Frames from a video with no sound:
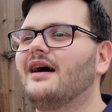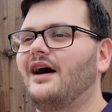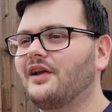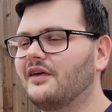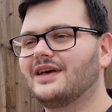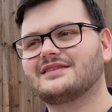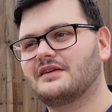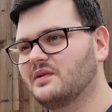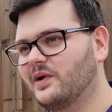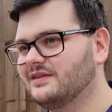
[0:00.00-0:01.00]
I know there's
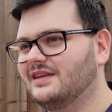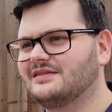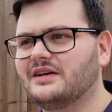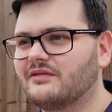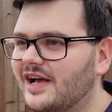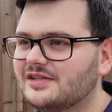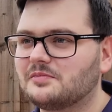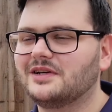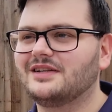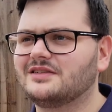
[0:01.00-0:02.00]
other ones, there's like
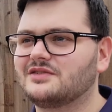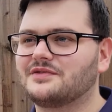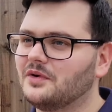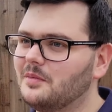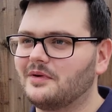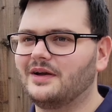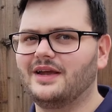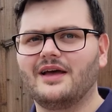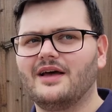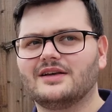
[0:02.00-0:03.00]
raspberry, there's
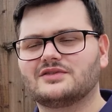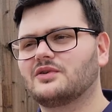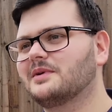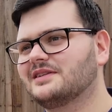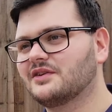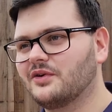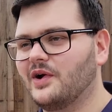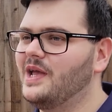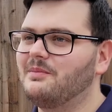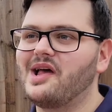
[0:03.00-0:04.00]
strawberries and
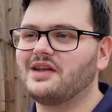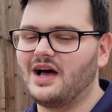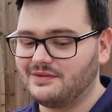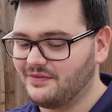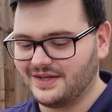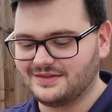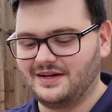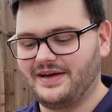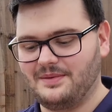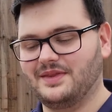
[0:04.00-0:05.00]
cream and other things
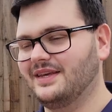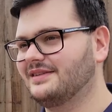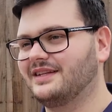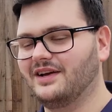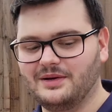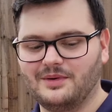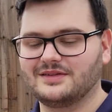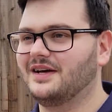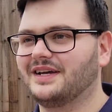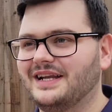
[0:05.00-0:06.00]
like that, but these are the only
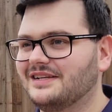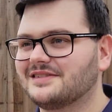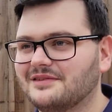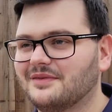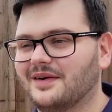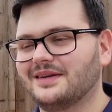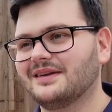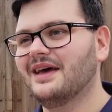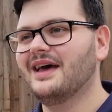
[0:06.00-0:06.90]
ones I could actually find.